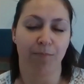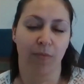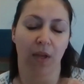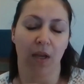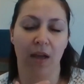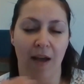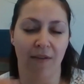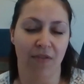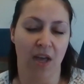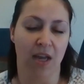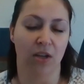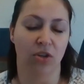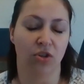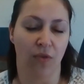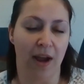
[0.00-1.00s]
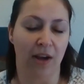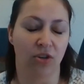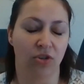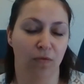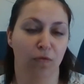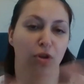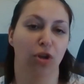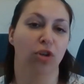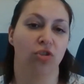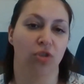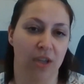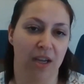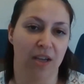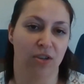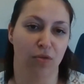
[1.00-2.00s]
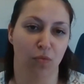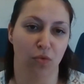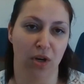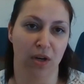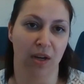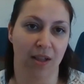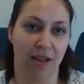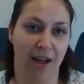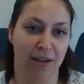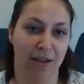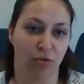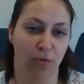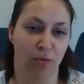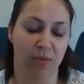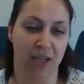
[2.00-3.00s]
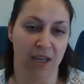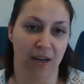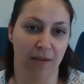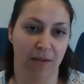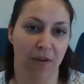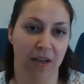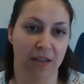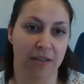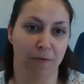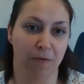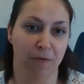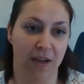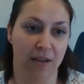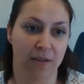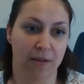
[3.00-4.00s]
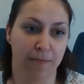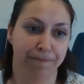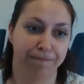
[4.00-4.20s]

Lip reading: have that interaction virtually as you would in a classroom setting face to face.